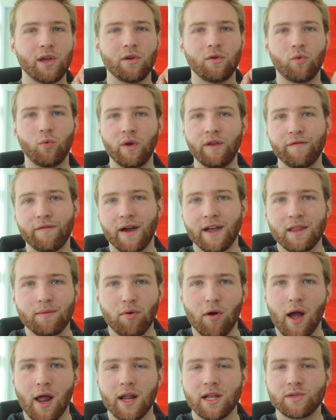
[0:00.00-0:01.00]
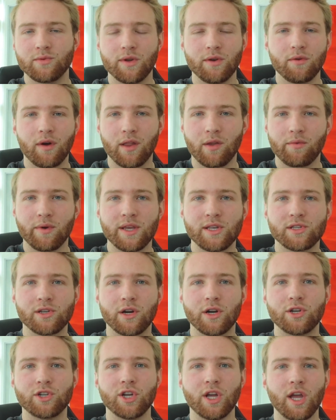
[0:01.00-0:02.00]
we find the products, we do all the
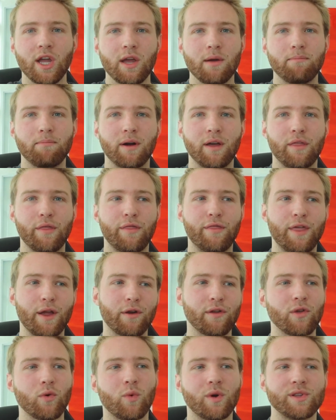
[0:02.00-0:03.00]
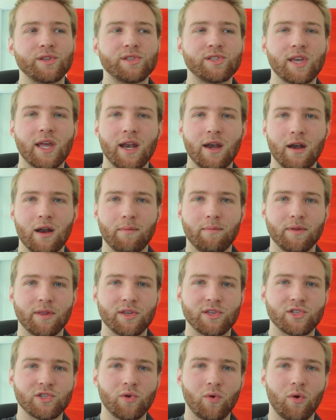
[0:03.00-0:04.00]
research, but they're the ones setting it up on
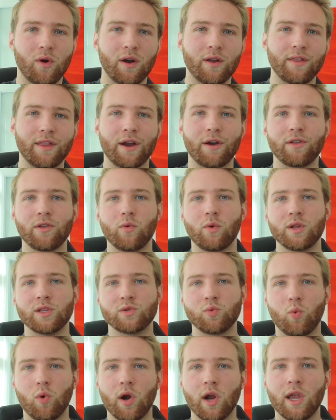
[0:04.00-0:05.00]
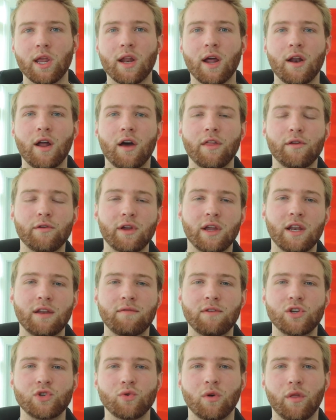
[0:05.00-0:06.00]
the store. They're the ones working on other
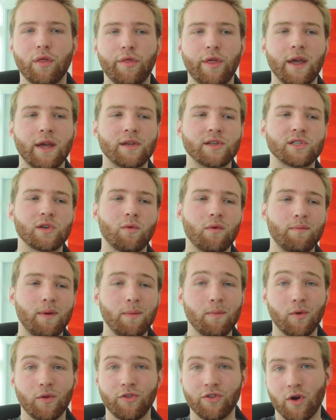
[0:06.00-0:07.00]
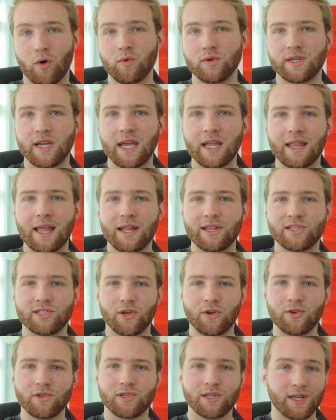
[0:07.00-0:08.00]
individual things. So when people don't take that
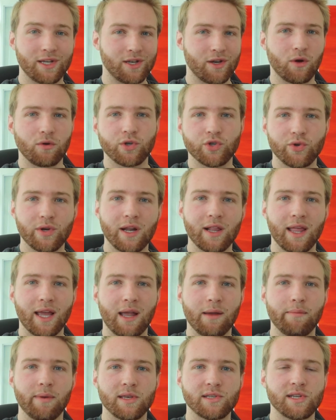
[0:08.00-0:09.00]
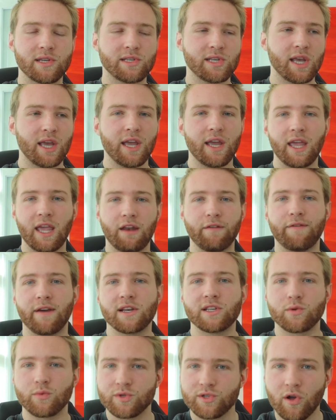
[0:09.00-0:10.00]
seriously and don't treat it like a business, it
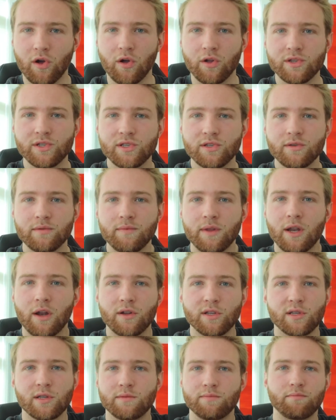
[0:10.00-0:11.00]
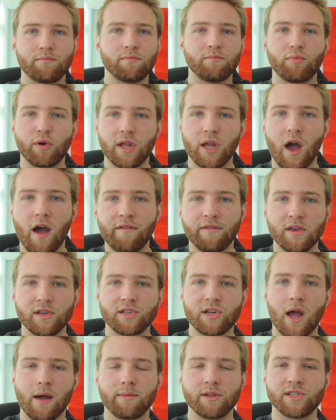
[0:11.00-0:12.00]
affects the results. You know, it's pretty
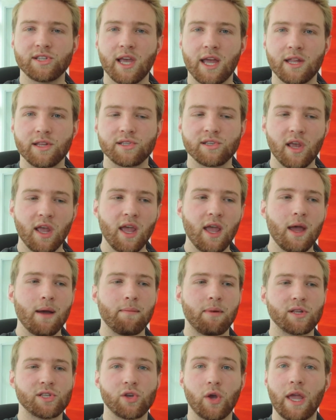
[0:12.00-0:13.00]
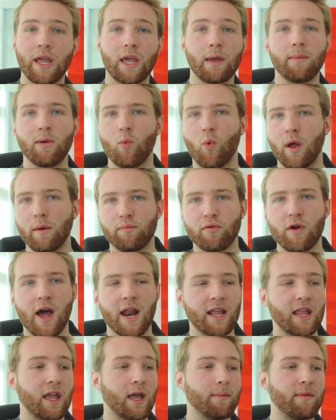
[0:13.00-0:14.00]
obvious, common sense. But so it could be one
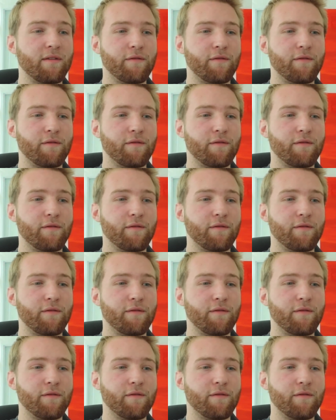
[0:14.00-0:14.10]
product, it could be